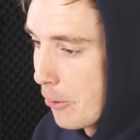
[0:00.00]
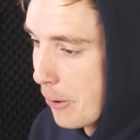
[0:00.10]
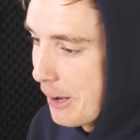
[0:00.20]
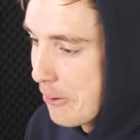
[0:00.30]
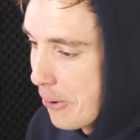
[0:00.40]

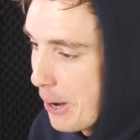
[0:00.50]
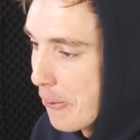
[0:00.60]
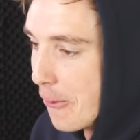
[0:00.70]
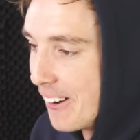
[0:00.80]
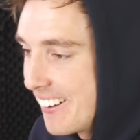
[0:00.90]
wait,
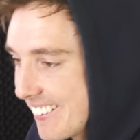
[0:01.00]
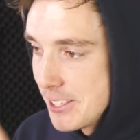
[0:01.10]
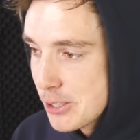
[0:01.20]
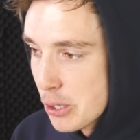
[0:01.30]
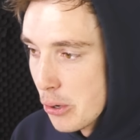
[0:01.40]
wait, what?
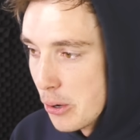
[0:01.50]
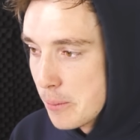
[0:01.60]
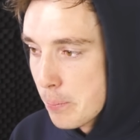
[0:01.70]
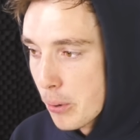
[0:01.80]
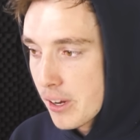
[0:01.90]
This
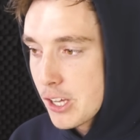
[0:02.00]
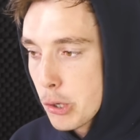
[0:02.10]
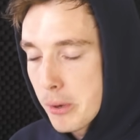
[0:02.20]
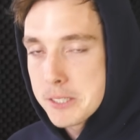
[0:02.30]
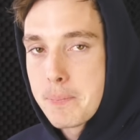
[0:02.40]
dude put a
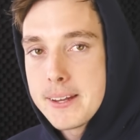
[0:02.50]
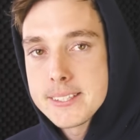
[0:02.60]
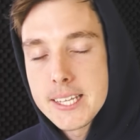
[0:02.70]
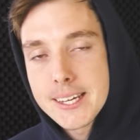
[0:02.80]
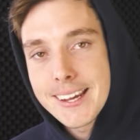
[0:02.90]
U S B
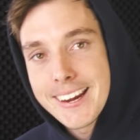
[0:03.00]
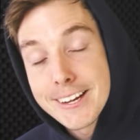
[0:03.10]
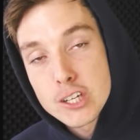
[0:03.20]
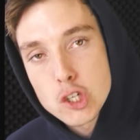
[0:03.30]
stick in a